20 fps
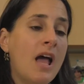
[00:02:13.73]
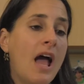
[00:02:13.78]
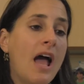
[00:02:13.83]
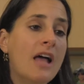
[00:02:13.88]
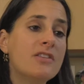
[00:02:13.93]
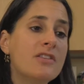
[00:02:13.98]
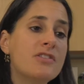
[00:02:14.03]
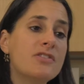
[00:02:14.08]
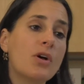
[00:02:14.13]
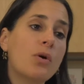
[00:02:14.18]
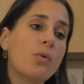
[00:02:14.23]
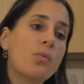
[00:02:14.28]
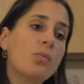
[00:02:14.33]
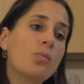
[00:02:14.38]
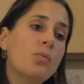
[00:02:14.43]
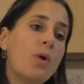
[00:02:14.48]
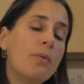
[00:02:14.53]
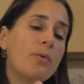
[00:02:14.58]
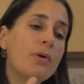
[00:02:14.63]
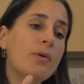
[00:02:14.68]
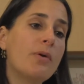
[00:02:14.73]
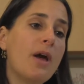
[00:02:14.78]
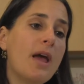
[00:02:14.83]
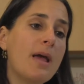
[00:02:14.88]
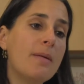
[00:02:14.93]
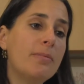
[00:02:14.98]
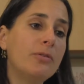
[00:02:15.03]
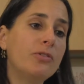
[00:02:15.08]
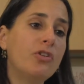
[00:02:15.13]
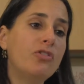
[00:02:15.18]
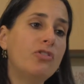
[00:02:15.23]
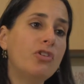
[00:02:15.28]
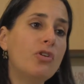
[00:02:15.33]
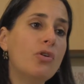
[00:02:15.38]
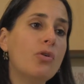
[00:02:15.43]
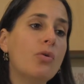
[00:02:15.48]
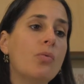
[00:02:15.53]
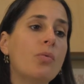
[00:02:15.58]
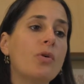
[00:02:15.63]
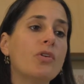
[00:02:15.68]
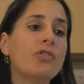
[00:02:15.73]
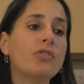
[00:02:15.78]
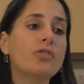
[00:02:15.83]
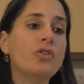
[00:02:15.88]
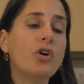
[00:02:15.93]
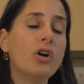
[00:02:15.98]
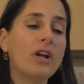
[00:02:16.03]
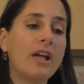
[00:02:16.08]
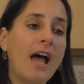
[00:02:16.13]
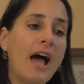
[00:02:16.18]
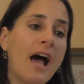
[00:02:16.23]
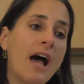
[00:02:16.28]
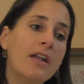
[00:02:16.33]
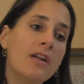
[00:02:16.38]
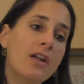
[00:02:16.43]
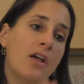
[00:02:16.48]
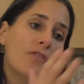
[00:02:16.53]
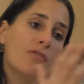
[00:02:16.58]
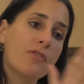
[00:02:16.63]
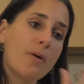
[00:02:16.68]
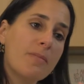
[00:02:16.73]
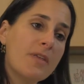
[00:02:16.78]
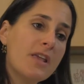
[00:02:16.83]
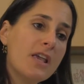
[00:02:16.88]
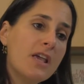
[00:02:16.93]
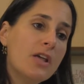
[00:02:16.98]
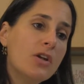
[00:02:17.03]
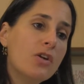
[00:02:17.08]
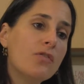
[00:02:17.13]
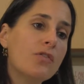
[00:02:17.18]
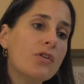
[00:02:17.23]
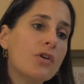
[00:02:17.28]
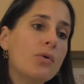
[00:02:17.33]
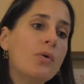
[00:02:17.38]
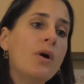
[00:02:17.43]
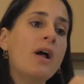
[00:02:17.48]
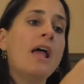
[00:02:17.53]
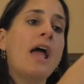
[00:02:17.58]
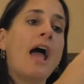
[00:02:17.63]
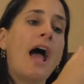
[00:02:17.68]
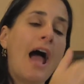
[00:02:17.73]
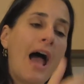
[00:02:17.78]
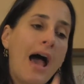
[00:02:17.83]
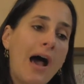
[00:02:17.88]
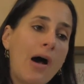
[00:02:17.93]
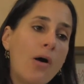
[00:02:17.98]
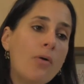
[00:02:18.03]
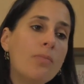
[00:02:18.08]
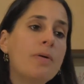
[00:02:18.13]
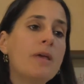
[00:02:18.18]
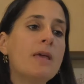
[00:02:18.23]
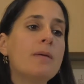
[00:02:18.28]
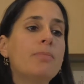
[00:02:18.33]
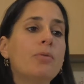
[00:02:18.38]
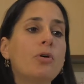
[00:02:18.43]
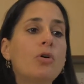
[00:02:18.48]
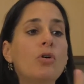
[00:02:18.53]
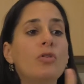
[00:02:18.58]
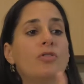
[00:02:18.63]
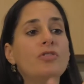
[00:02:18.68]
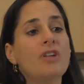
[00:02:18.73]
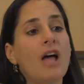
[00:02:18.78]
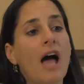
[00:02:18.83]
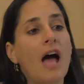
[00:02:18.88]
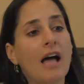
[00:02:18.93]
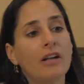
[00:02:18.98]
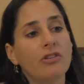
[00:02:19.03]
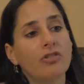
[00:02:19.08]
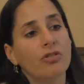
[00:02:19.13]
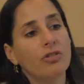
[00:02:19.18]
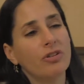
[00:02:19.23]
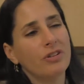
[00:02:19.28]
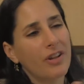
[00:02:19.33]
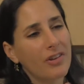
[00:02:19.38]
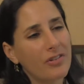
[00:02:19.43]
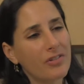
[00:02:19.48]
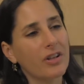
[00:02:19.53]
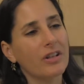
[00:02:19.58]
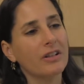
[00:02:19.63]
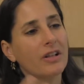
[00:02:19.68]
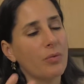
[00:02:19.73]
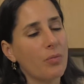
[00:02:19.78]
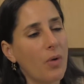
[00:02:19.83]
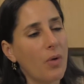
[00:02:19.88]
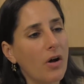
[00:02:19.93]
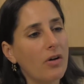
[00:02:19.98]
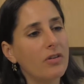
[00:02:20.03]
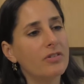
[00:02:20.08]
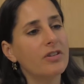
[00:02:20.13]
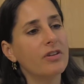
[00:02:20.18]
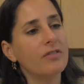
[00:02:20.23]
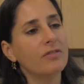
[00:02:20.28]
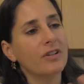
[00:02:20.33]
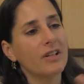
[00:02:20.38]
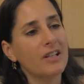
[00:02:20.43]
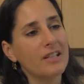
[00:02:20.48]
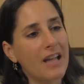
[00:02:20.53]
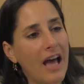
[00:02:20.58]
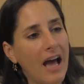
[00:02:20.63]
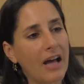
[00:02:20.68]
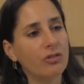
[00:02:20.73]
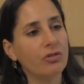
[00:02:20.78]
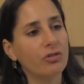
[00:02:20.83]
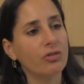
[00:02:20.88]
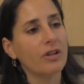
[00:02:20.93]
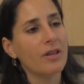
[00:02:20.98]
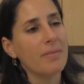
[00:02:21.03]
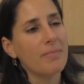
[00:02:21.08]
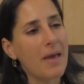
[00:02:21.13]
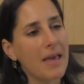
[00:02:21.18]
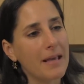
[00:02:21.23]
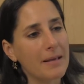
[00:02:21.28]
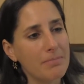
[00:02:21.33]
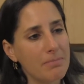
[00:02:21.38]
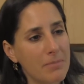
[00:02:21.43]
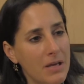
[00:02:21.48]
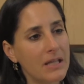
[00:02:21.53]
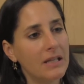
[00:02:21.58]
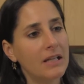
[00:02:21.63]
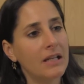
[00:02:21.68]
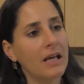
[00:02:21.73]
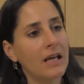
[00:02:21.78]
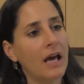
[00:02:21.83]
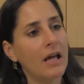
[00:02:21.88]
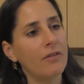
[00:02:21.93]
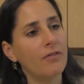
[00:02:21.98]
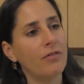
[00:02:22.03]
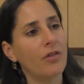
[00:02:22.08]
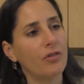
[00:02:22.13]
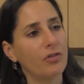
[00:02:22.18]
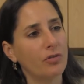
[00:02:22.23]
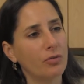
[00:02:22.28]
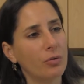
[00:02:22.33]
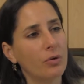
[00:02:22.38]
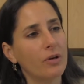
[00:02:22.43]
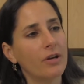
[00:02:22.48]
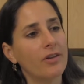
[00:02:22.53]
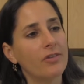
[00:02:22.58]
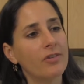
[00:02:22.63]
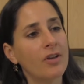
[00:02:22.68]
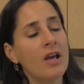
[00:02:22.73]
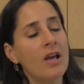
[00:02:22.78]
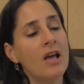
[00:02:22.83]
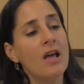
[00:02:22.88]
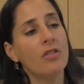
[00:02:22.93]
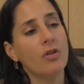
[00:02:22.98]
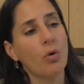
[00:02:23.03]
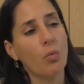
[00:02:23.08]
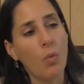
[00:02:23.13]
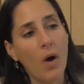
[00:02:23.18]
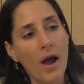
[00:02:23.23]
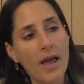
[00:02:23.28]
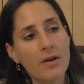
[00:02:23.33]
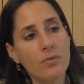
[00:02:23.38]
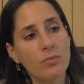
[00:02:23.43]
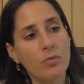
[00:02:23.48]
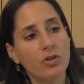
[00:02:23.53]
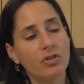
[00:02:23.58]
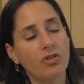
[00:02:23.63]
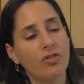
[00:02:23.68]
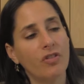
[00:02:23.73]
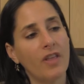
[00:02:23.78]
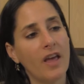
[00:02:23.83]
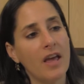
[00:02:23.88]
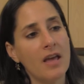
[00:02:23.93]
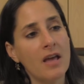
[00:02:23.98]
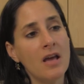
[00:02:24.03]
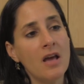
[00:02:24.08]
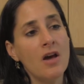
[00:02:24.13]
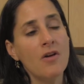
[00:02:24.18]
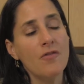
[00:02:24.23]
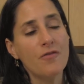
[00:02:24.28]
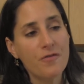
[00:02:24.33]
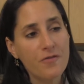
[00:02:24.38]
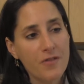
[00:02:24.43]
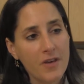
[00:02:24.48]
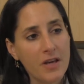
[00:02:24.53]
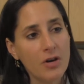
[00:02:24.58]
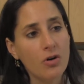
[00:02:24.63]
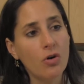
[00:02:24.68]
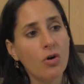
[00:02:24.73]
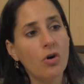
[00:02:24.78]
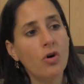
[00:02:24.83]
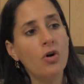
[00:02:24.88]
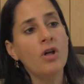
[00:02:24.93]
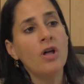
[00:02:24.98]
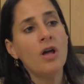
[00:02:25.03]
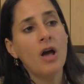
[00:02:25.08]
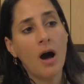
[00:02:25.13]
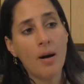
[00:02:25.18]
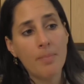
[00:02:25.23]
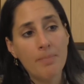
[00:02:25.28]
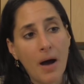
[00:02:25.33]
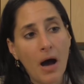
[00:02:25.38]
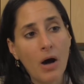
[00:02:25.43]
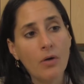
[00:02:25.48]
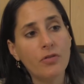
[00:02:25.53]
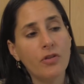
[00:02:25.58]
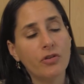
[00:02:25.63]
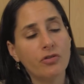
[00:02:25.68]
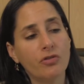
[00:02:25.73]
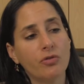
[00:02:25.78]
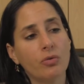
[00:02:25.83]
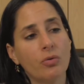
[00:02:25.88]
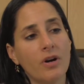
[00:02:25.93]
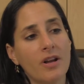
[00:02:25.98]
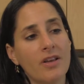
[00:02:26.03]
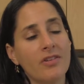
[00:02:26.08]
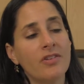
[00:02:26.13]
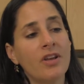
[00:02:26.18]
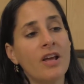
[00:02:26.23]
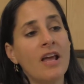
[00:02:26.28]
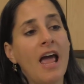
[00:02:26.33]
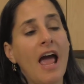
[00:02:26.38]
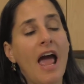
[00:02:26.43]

And so what we were able to do was look at, from the interview, how people naturalistically, relatively naturally make meaning out of the stories, the way in which they feel about the stories.